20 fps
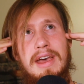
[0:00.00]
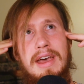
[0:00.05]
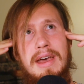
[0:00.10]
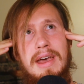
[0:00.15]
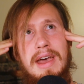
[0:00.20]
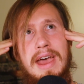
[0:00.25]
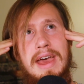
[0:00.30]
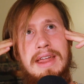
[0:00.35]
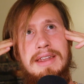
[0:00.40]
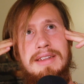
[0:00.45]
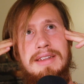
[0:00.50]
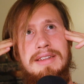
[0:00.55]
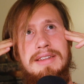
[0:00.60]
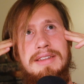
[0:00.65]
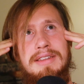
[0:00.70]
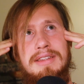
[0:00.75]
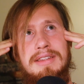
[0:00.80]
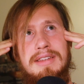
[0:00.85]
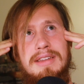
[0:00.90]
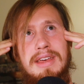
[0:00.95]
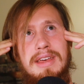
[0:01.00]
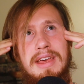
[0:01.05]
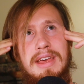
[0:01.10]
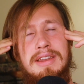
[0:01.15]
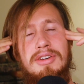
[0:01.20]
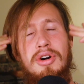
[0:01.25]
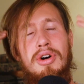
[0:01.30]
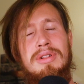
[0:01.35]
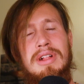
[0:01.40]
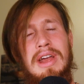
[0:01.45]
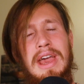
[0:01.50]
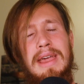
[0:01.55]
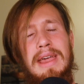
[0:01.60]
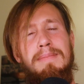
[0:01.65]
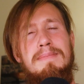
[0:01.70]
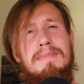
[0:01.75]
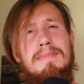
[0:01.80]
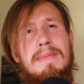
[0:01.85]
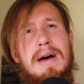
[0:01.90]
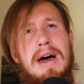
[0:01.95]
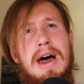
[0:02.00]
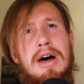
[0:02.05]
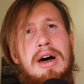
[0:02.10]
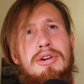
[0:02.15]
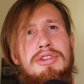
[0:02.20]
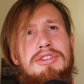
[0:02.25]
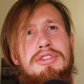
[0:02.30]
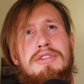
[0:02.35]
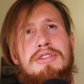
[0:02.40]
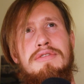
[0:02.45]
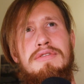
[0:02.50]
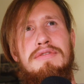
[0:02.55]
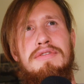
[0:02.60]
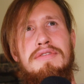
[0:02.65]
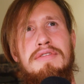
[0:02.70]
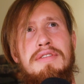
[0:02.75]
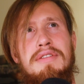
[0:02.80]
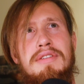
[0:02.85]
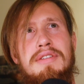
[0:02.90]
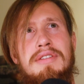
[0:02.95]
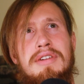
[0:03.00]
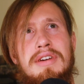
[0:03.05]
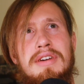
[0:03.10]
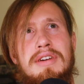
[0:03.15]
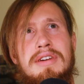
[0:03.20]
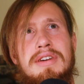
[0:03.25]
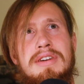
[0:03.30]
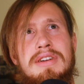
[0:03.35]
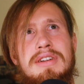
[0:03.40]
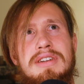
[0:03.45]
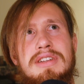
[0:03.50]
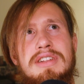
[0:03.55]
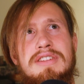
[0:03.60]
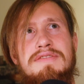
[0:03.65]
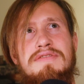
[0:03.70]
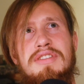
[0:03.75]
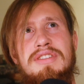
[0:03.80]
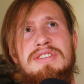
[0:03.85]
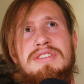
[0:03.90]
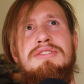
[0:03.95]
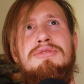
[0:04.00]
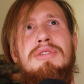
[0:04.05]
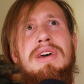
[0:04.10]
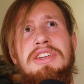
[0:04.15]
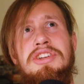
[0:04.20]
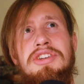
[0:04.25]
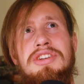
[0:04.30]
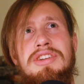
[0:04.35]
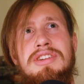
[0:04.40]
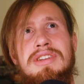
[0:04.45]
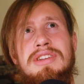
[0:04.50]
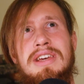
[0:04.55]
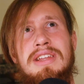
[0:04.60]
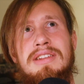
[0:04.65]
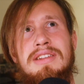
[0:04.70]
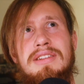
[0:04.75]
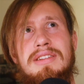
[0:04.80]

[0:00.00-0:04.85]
And it all came out of this frustration that